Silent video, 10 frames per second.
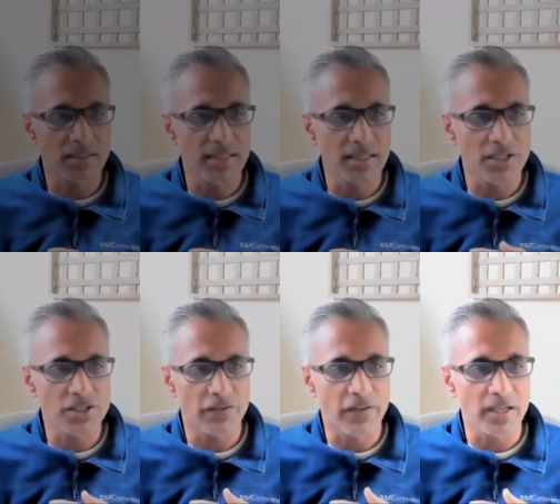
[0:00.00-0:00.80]
teenager,
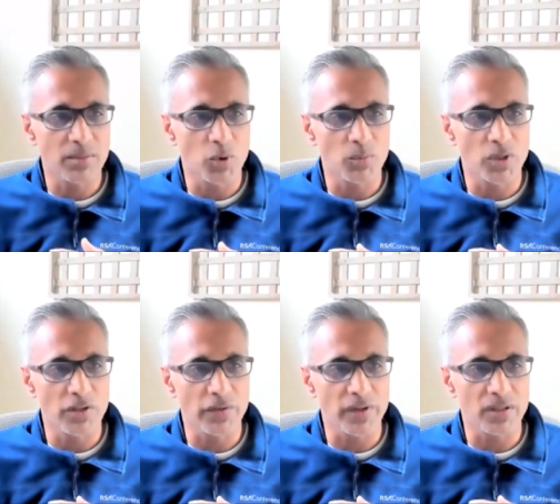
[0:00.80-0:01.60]
I find it more and more
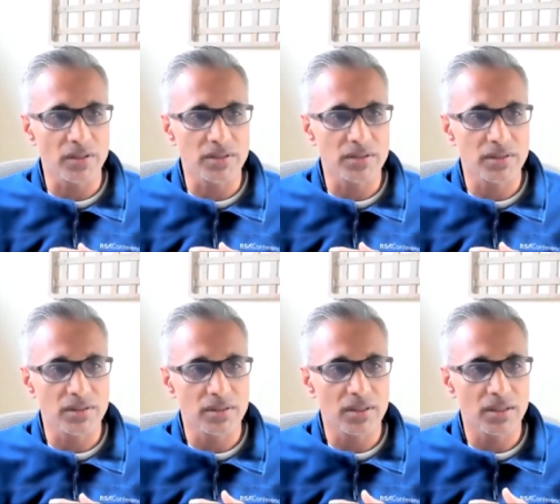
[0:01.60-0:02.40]
difficult
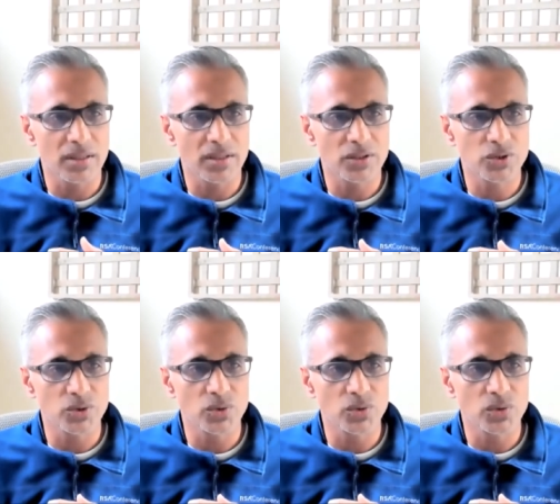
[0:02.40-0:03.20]

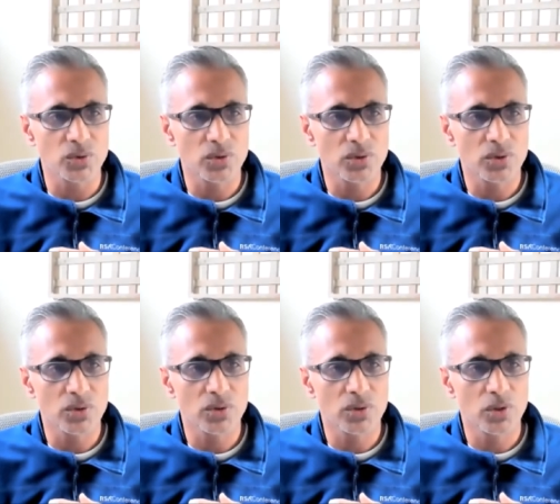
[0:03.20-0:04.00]
to
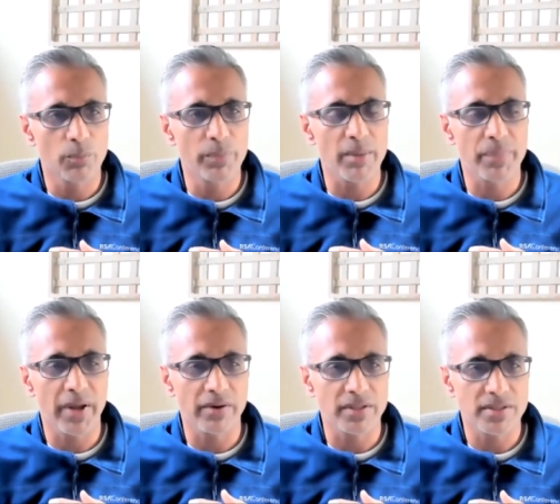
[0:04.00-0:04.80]
obey
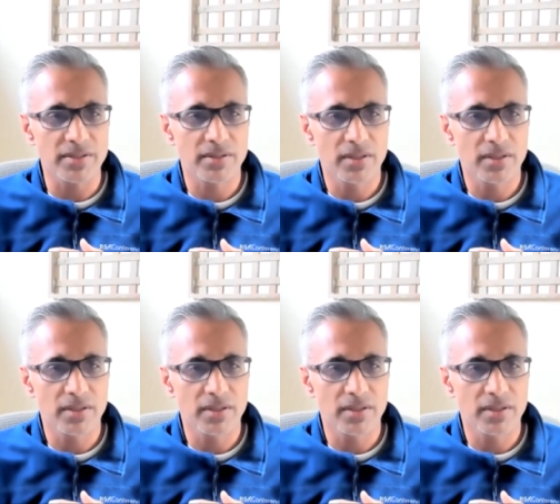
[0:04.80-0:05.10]
parents.